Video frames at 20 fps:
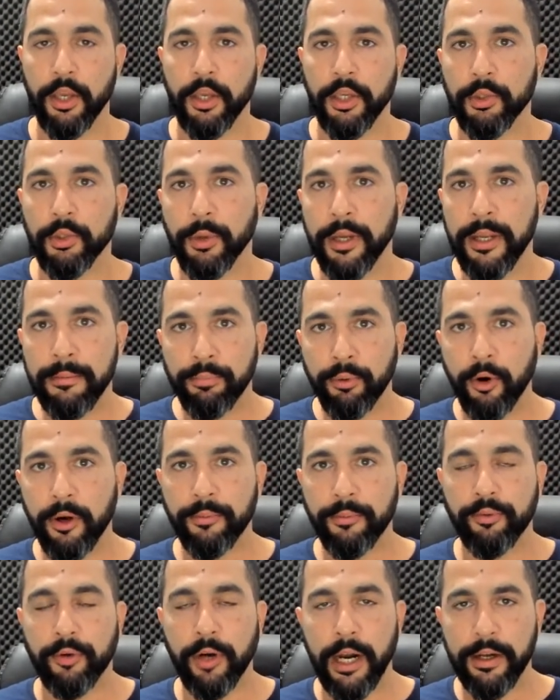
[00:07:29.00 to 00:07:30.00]
You import
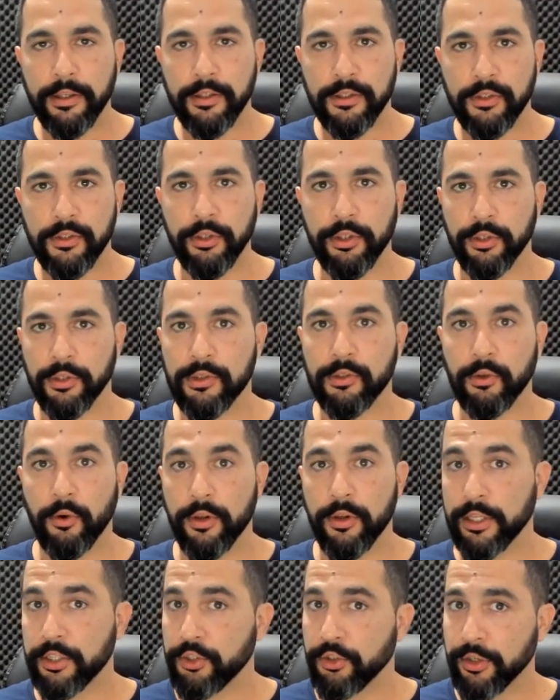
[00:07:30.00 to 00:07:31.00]
products to your store
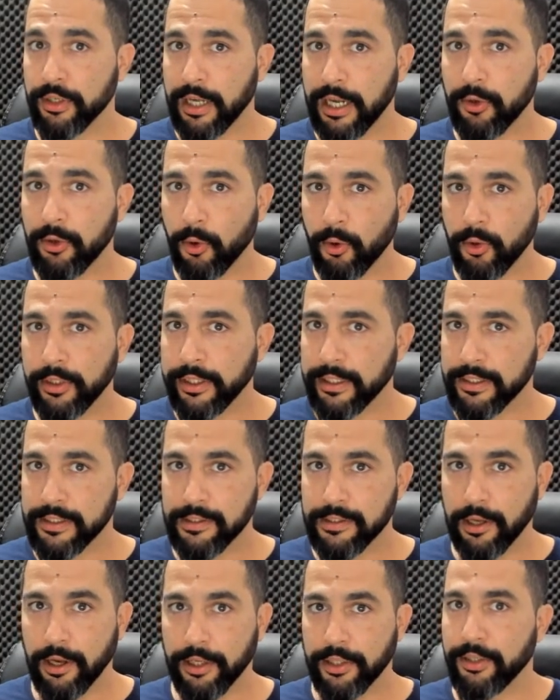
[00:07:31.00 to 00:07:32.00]
that you're not holding in
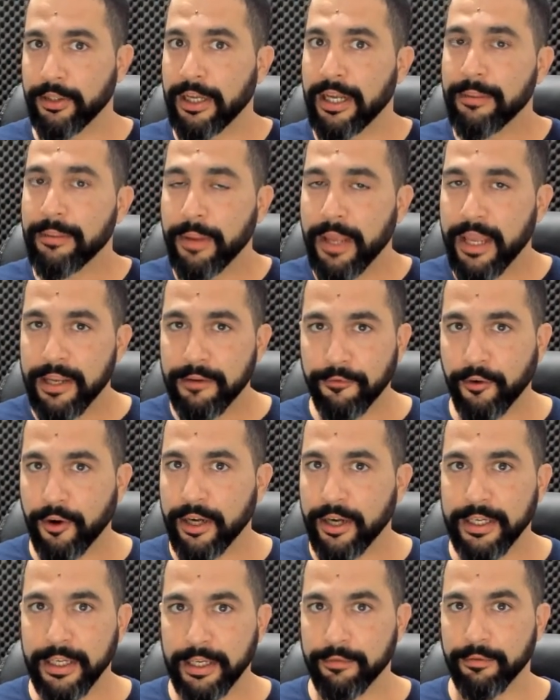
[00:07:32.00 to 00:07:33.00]
stock, you're not paying for
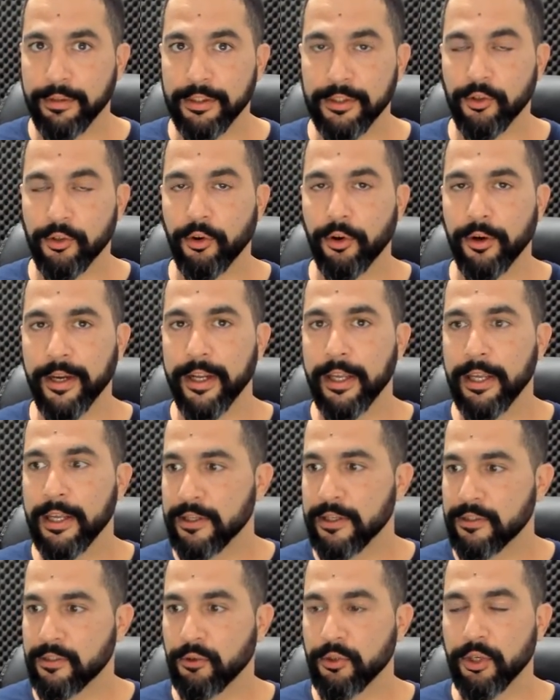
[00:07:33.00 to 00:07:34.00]
any inventory.
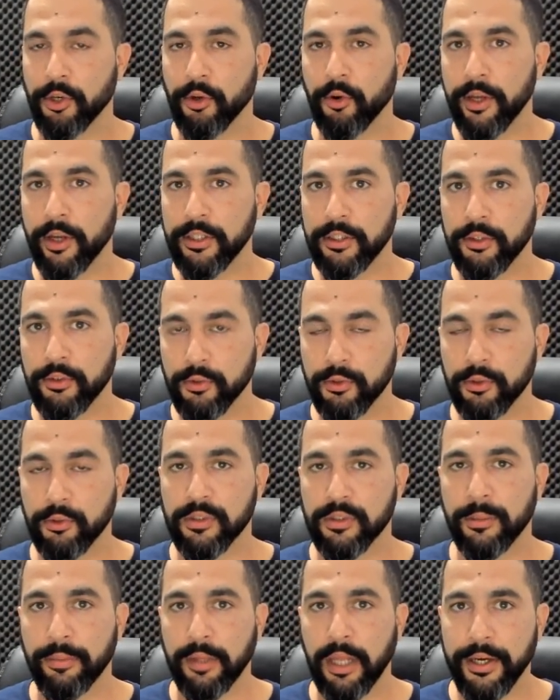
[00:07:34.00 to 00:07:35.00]
So you're going to, to
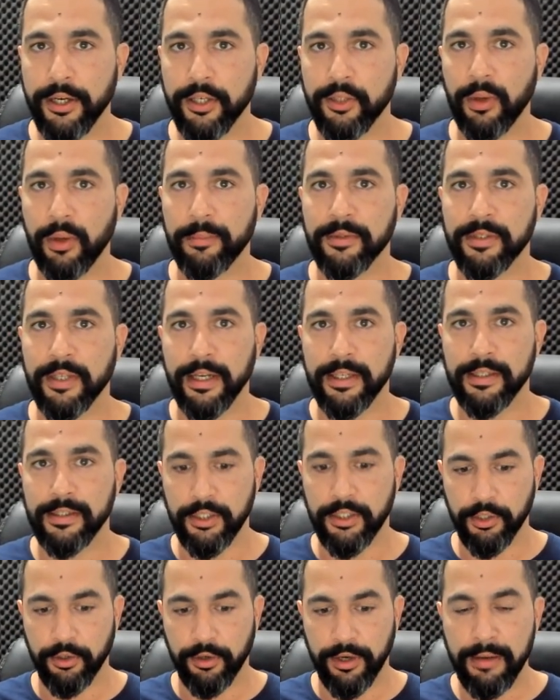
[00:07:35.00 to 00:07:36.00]
suppliers' websites,
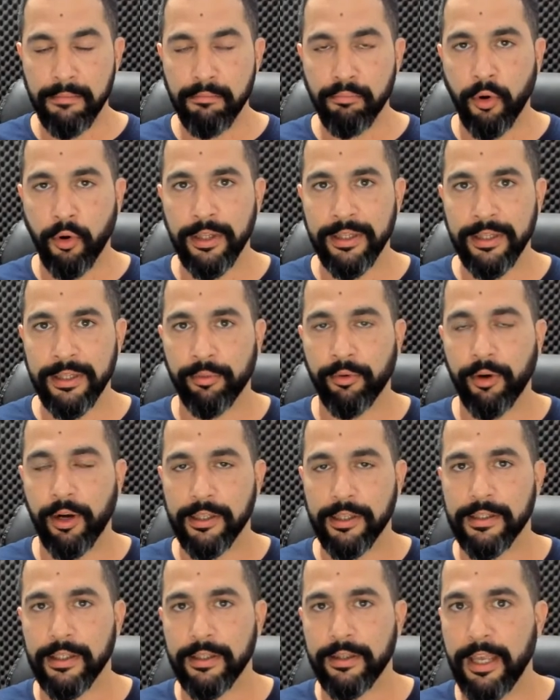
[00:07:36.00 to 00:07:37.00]
you're importing the products
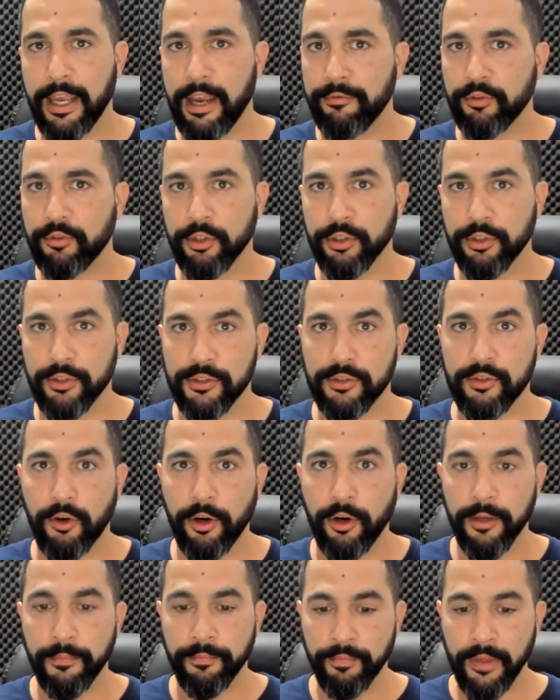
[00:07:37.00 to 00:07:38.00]
that they have to your
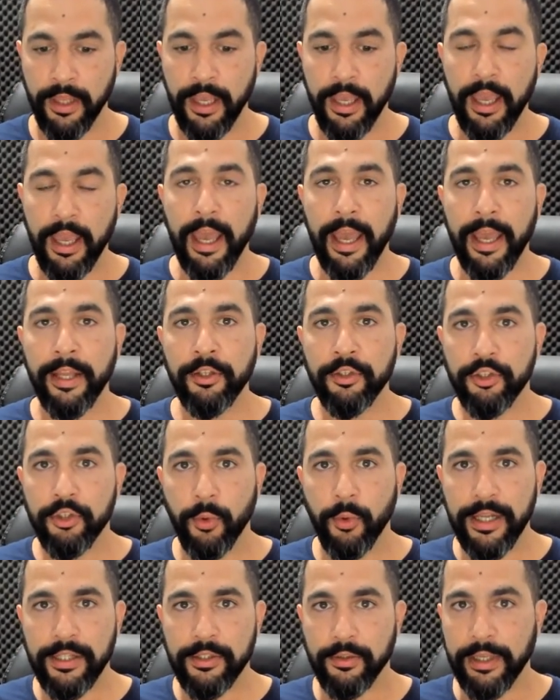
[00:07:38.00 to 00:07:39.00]
store, and you
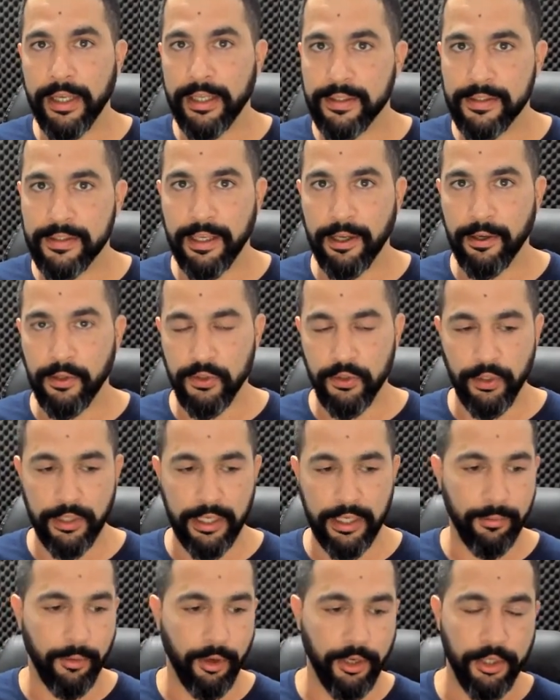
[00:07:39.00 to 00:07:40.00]
wait to get sales. You can
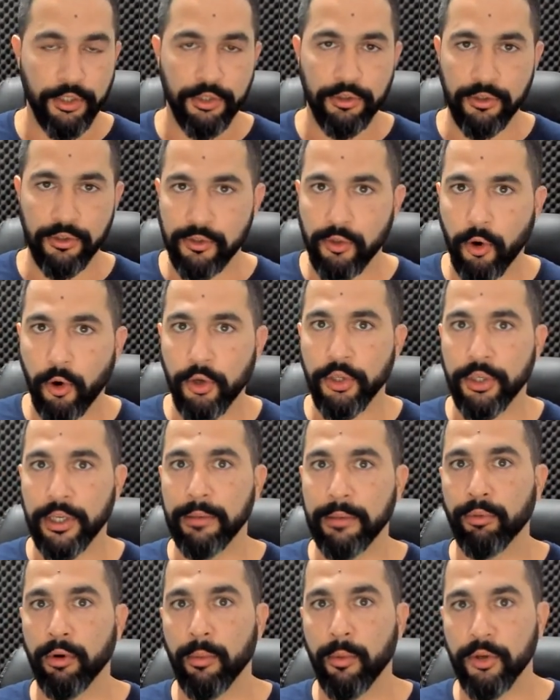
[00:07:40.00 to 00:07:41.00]
market your store, you can
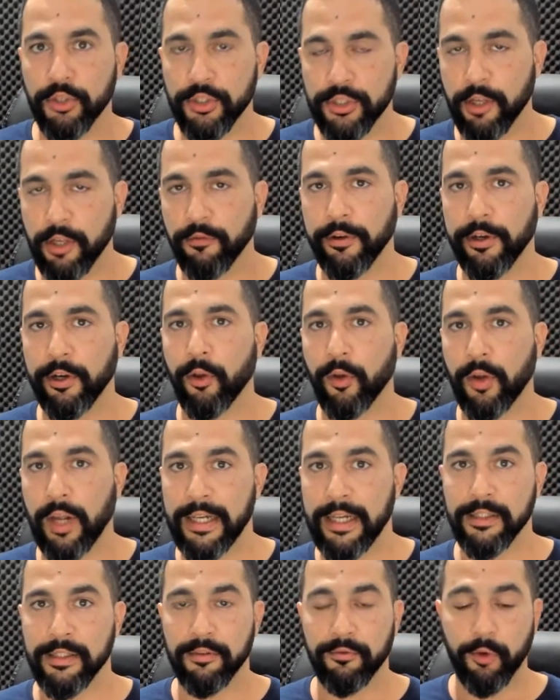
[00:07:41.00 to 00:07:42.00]
promote yourself in all
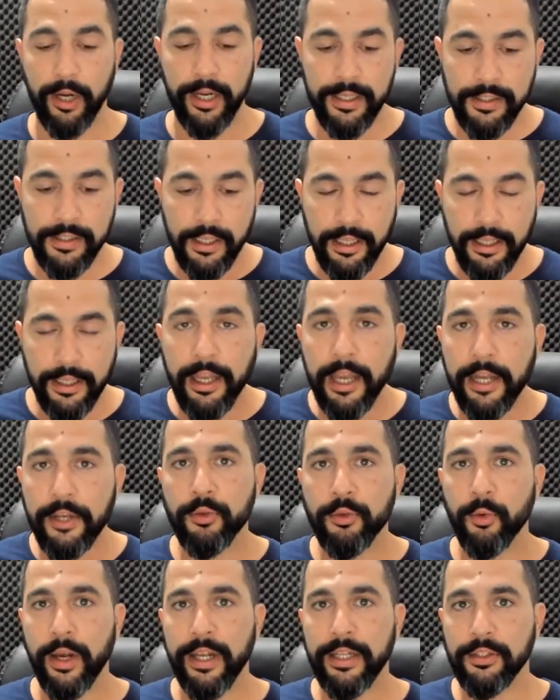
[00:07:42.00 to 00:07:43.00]
kinds of ways, and you
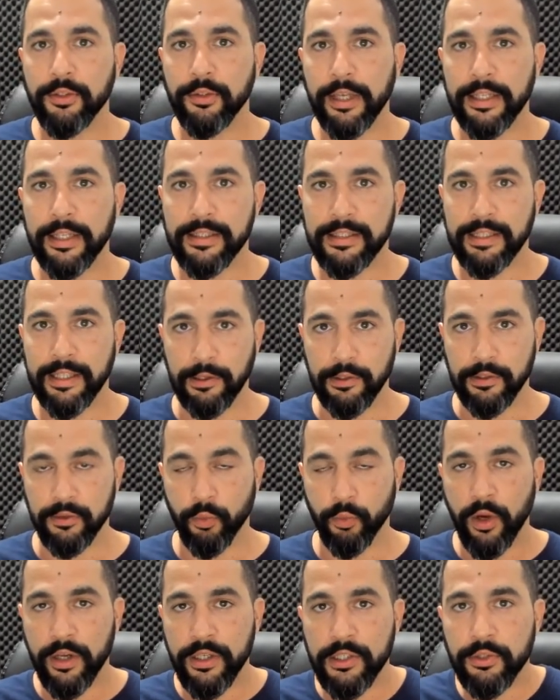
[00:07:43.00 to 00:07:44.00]
wait to get sales.
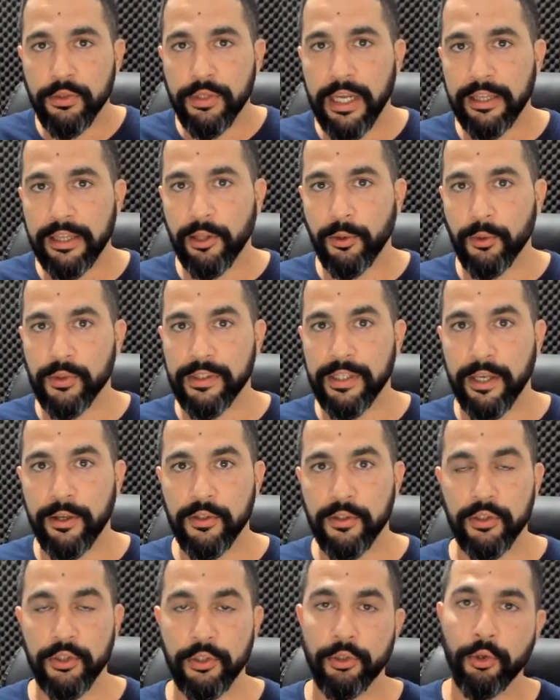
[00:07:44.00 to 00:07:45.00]
Once you get those
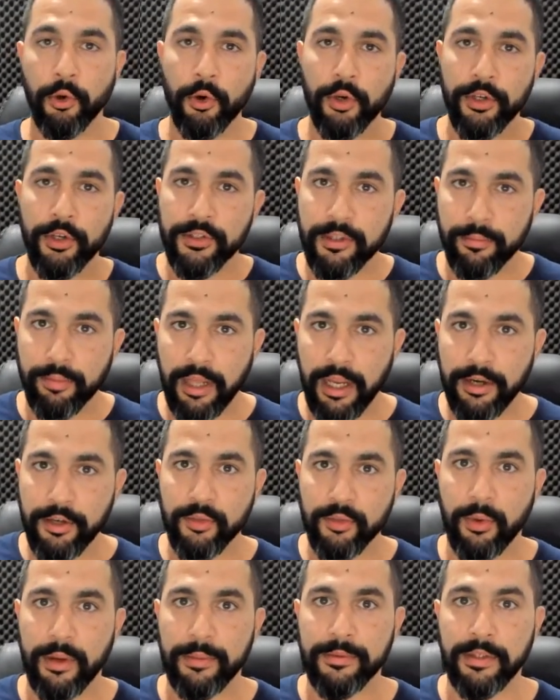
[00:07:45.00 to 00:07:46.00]
sales, you go to your suppliers'
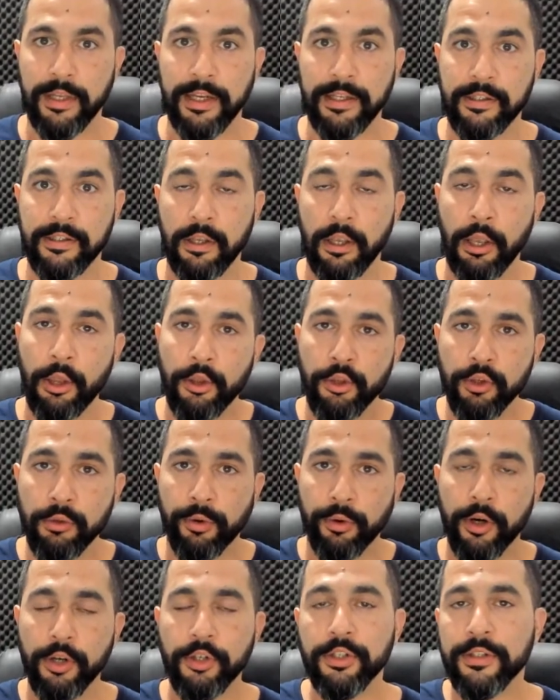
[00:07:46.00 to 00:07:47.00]
websites, you
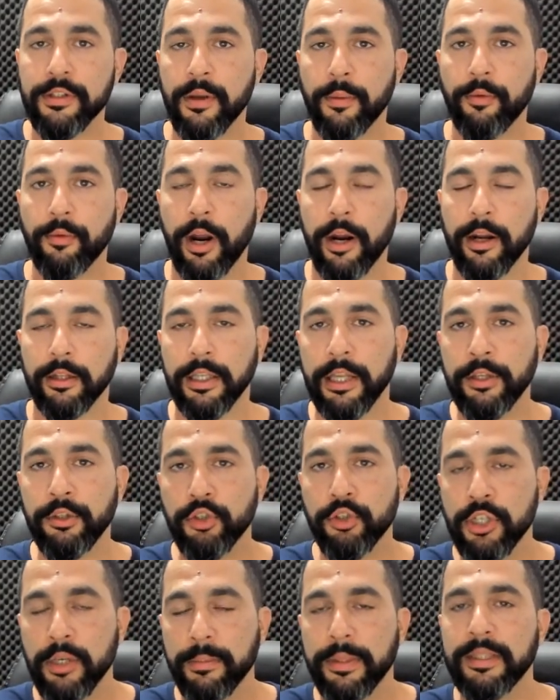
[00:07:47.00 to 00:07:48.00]
purchase the product, and you
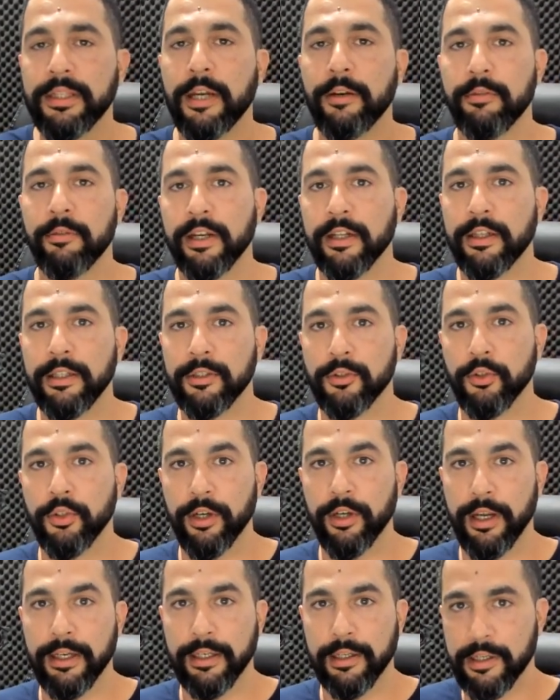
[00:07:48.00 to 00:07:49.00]
ship it directly to your
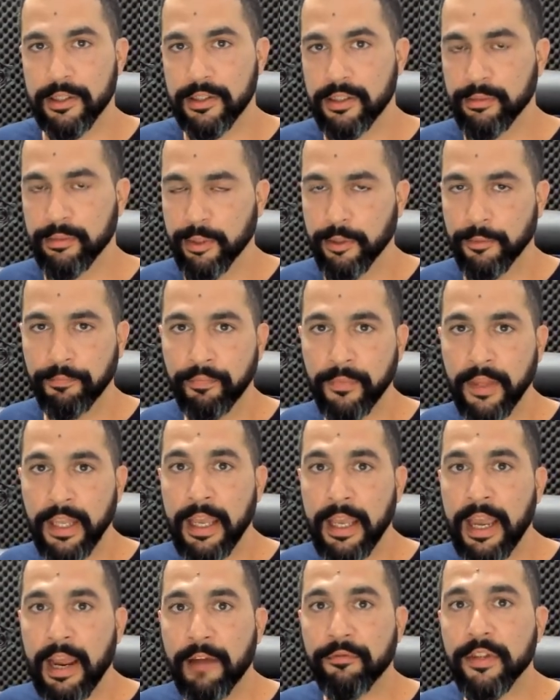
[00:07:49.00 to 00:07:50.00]
end customer.
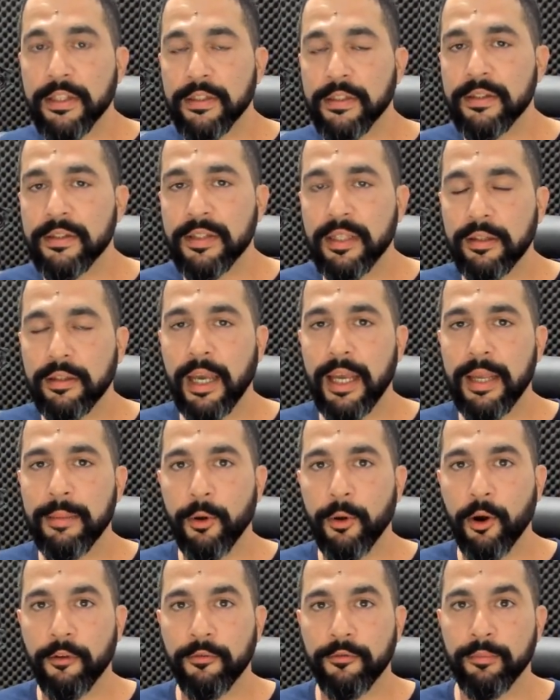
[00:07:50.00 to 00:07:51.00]
If this is the type
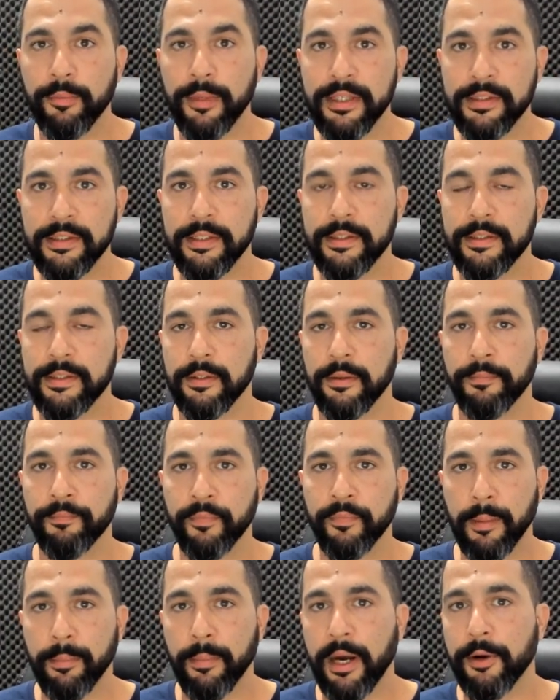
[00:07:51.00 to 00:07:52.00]
of business
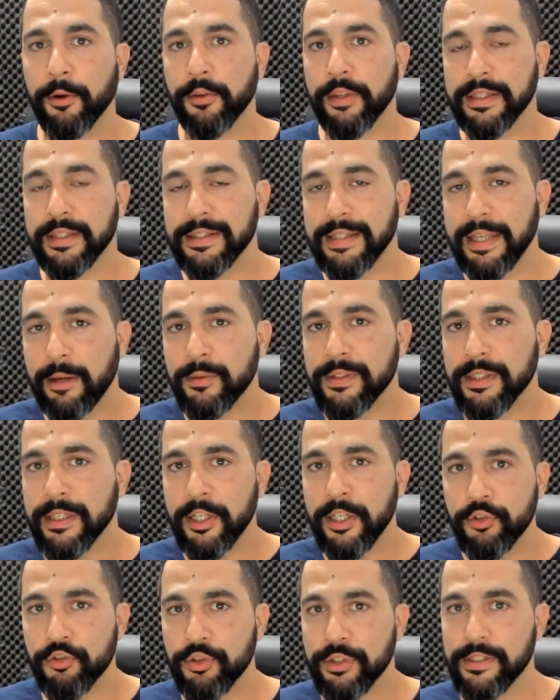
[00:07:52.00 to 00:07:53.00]
model that sounds
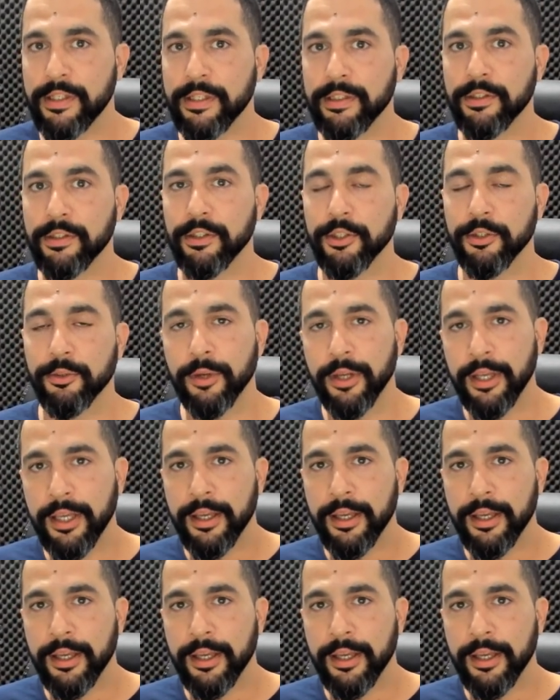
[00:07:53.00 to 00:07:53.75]
interesting to you,